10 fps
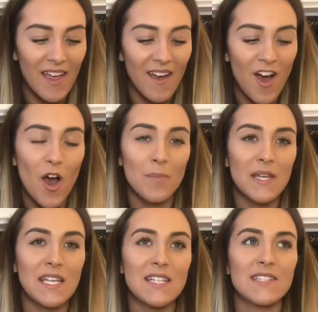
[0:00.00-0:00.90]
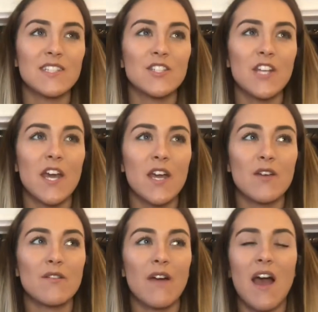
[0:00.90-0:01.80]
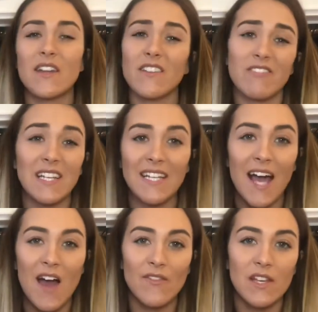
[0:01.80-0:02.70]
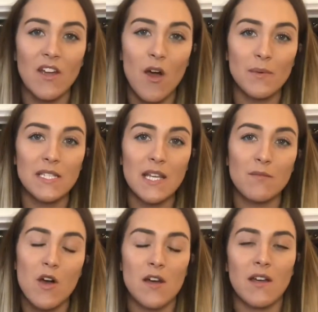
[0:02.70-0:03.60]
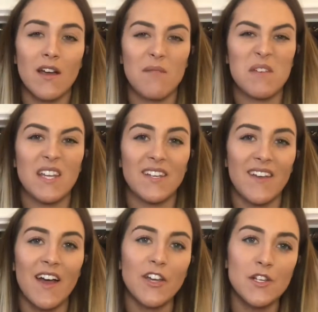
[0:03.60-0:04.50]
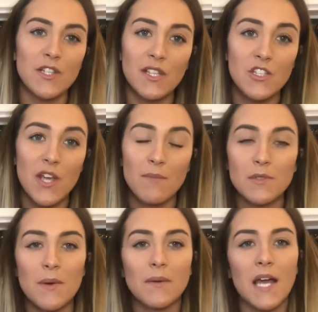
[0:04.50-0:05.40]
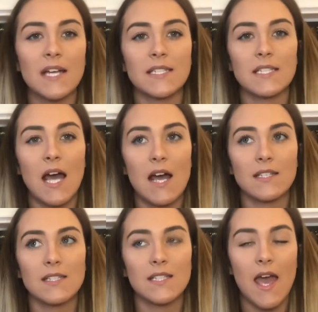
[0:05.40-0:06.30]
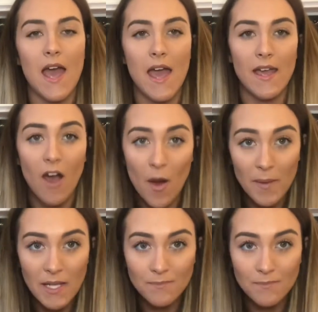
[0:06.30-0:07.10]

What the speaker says: Hobbies. So I don't really have any hobbies anymore. I mean, I go to the gym, so I guess that's a hobby.